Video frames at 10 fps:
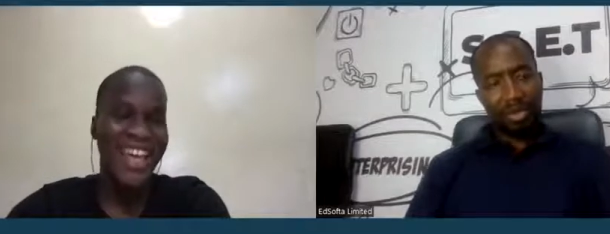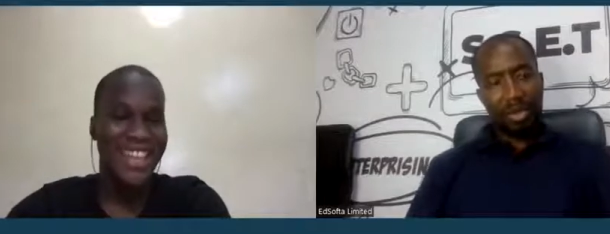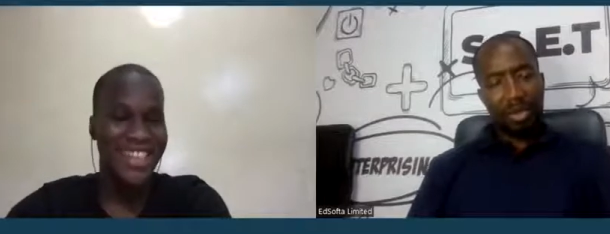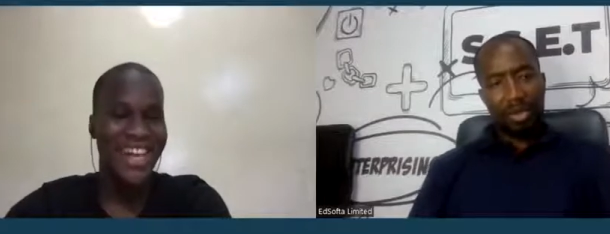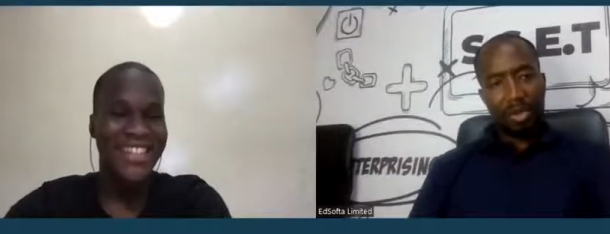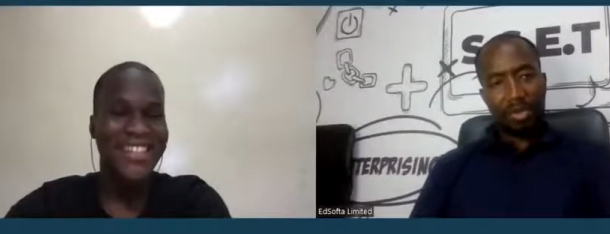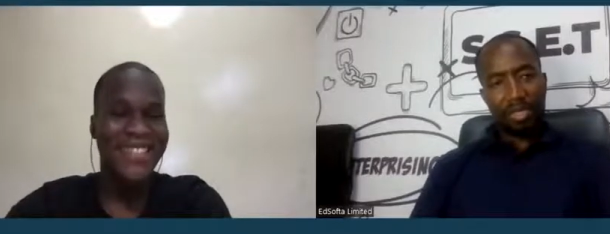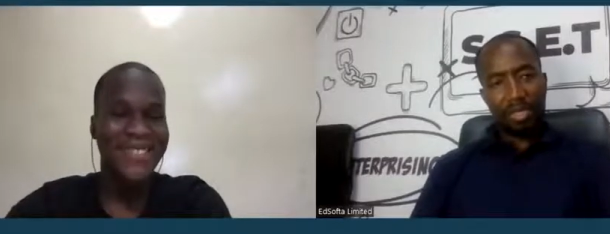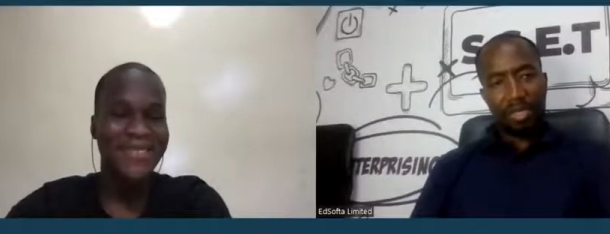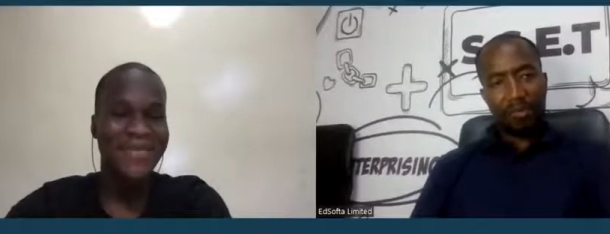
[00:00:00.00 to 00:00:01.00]
Speaker 1: that.
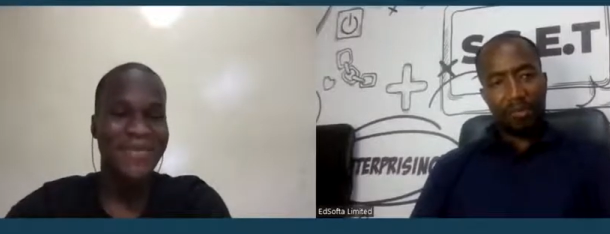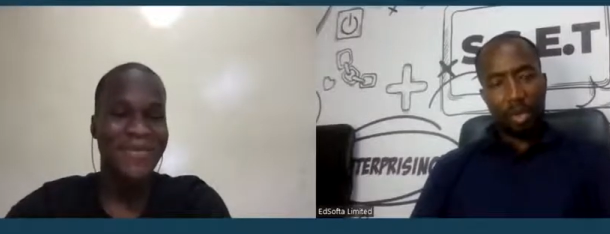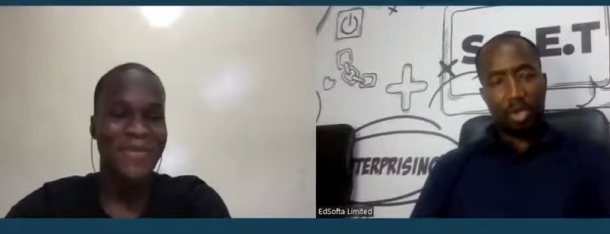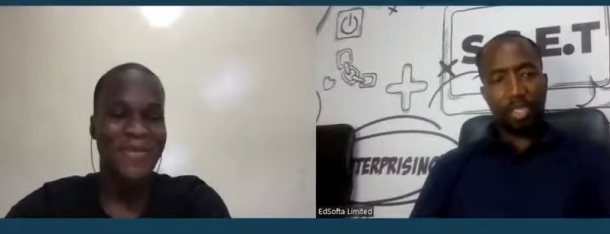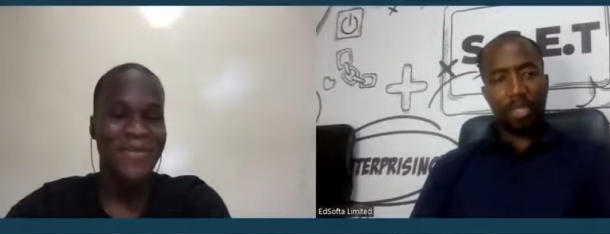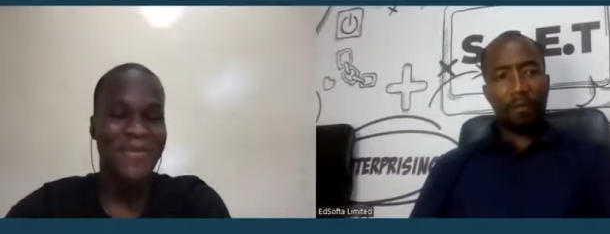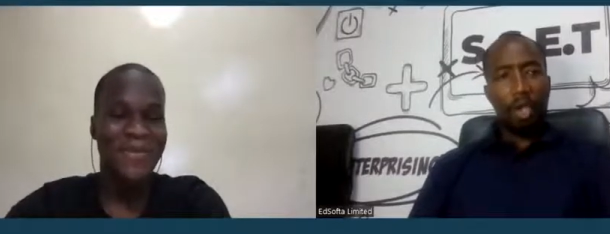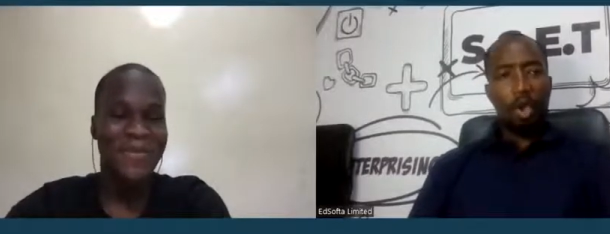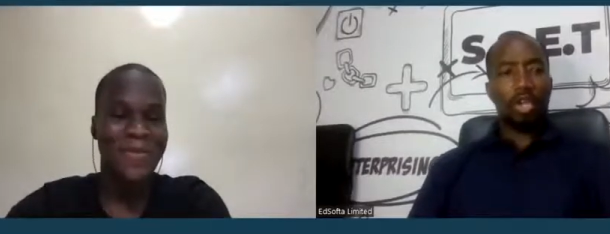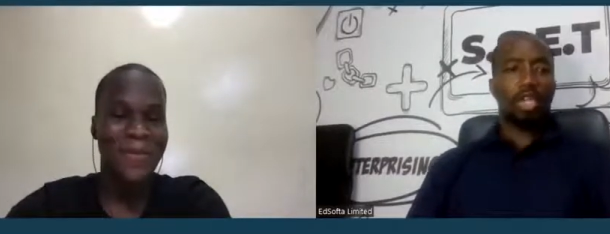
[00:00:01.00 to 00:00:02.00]
Okay.
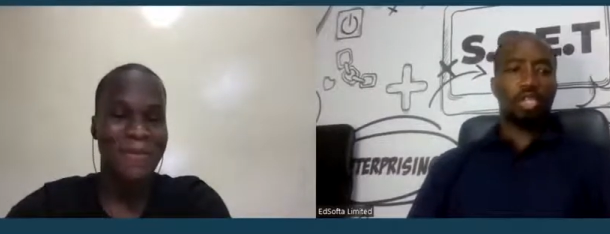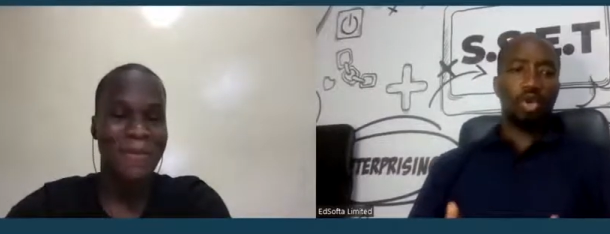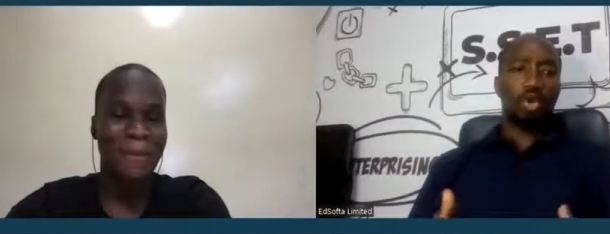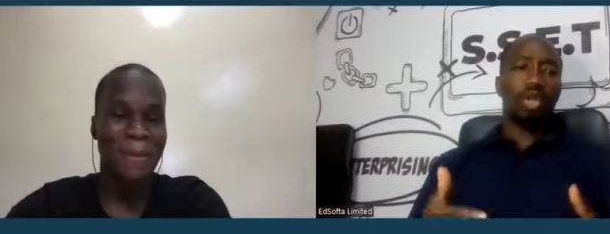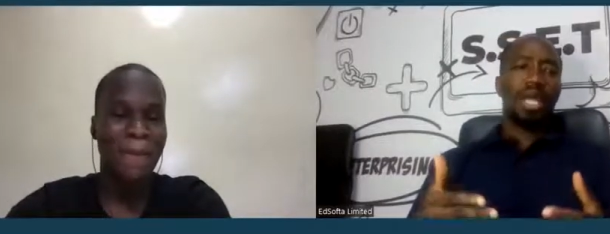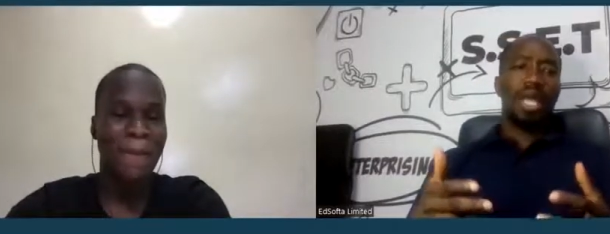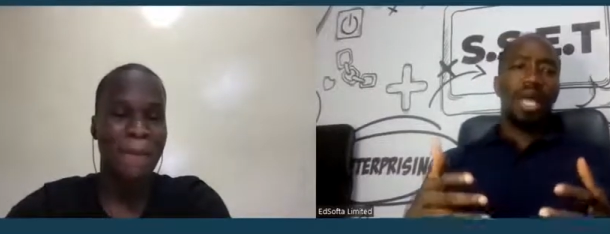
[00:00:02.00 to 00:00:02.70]
Okay. So